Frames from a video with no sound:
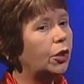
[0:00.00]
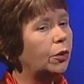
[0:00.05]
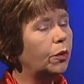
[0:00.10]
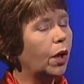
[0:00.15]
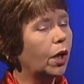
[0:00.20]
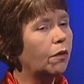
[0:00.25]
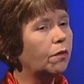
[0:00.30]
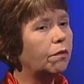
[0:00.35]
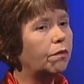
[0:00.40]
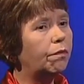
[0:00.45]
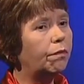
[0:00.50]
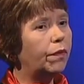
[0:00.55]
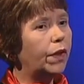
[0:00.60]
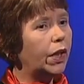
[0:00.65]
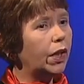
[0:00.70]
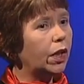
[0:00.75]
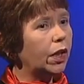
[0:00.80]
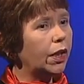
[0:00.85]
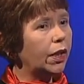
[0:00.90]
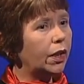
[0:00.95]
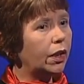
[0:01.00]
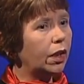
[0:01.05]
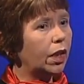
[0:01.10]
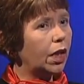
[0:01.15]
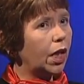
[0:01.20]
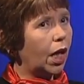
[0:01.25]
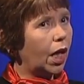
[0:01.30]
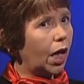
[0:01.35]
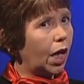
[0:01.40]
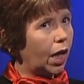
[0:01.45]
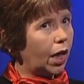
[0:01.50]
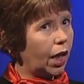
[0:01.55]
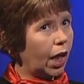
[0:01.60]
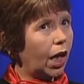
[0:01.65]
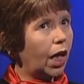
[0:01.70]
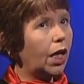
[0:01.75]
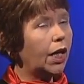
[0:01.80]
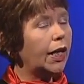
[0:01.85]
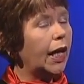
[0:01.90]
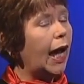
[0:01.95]
who are very
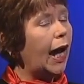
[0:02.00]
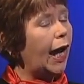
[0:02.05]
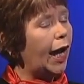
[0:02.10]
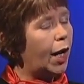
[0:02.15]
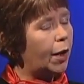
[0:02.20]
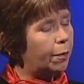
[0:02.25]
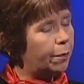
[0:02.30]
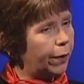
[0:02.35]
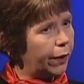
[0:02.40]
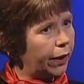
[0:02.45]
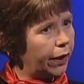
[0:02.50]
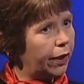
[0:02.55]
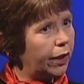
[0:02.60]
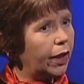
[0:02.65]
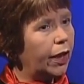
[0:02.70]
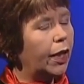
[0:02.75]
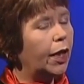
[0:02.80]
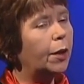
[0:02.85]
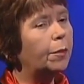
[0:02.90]
unhappy